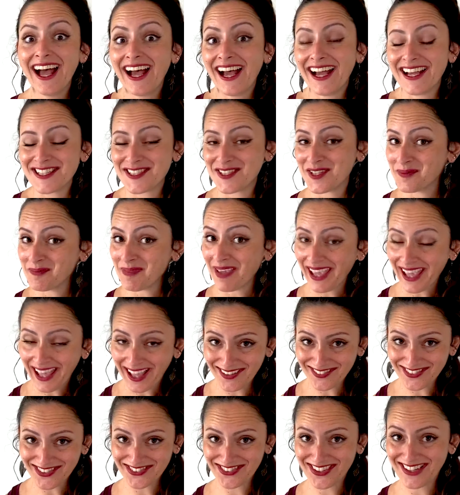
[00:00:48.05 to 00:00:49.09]
As you may have
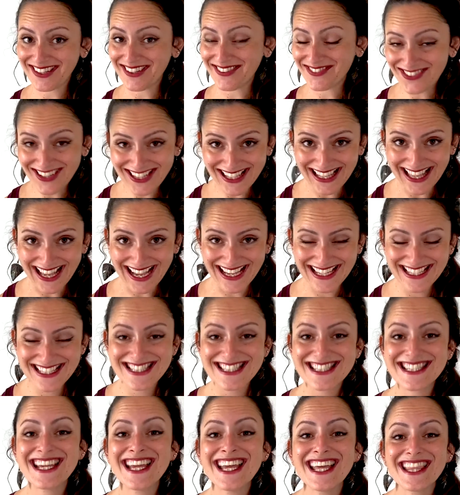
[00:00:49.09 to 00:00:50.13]
already
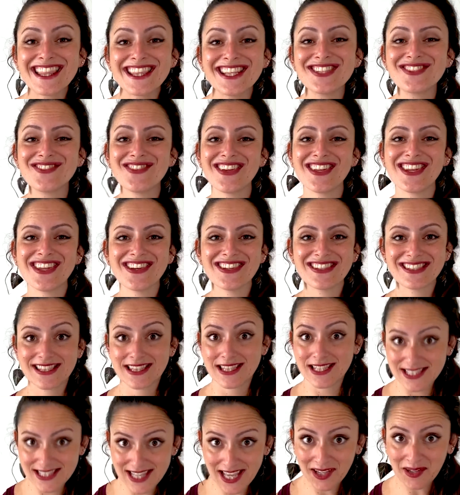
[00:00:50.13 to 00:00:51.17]
realized, this video is the
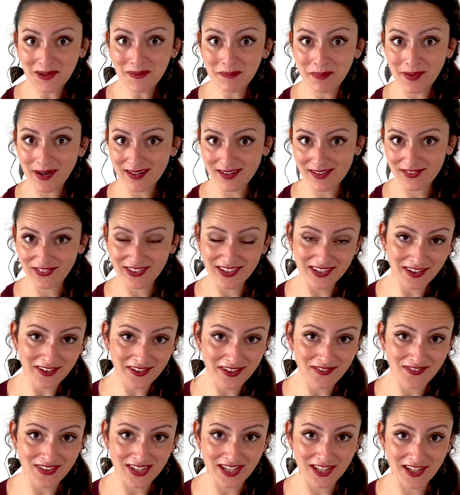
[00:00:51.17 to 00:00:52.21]
second part of another
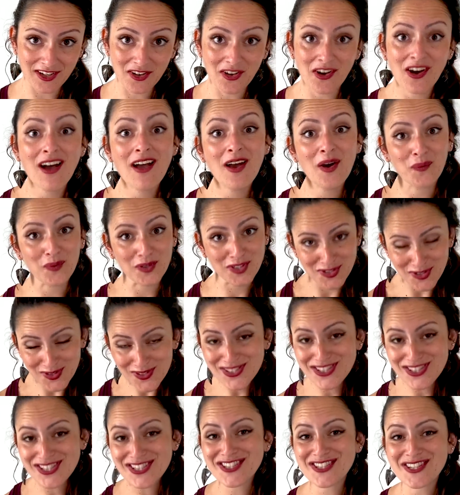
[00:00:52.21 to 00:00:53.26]
video which
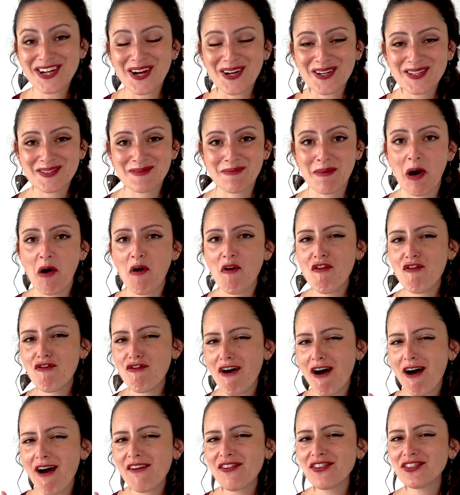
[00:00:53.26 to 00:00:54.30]
also talks about
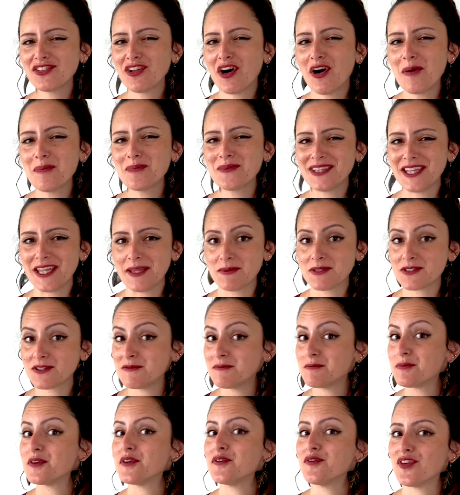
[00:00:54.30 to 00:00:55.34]
5 top tips to
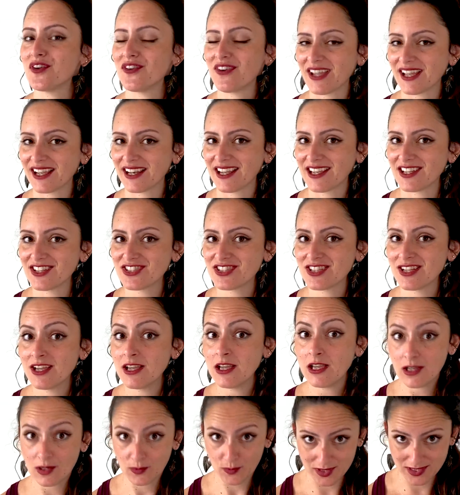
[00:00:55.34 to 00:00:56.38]
improve your English,
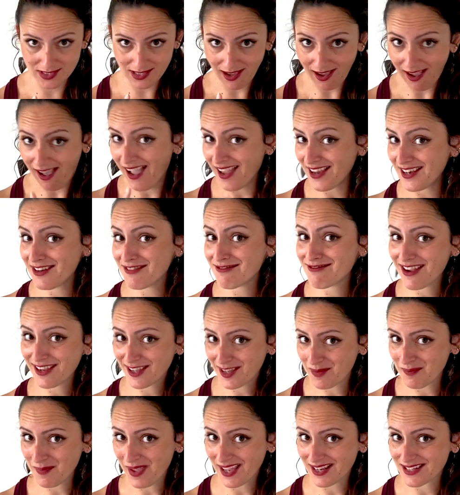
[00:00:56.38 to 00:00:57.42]
which I highly
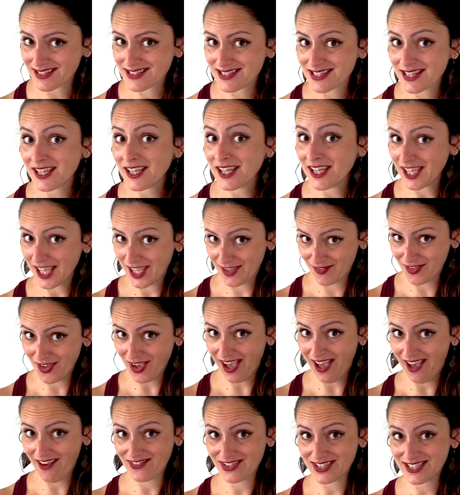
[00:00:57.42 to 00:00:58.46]
recommend. If you
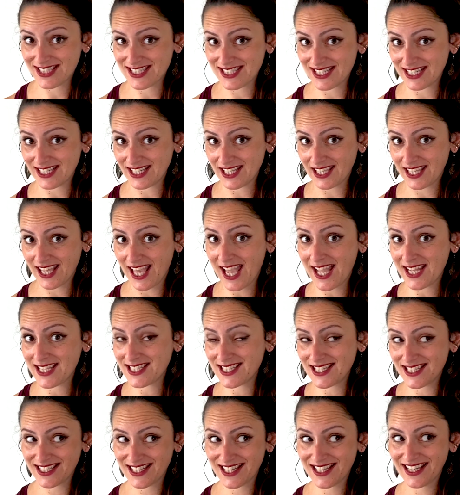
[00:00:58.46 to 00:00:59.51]
haven't seen it yet,
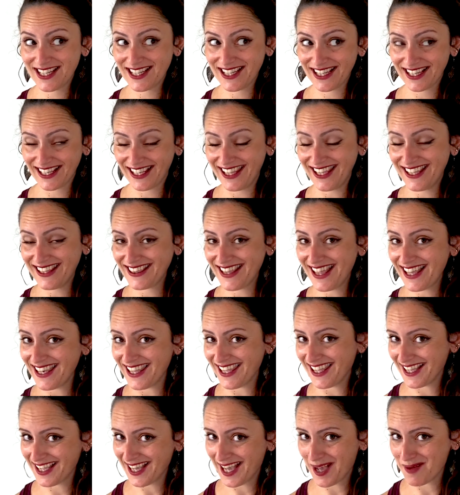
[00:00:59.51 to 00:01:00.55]
click the
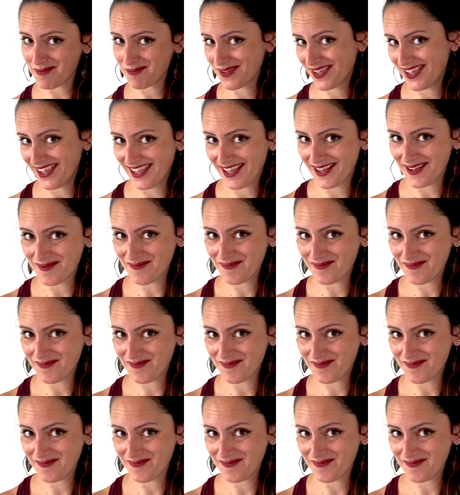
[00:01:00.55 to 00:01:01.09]
link up here.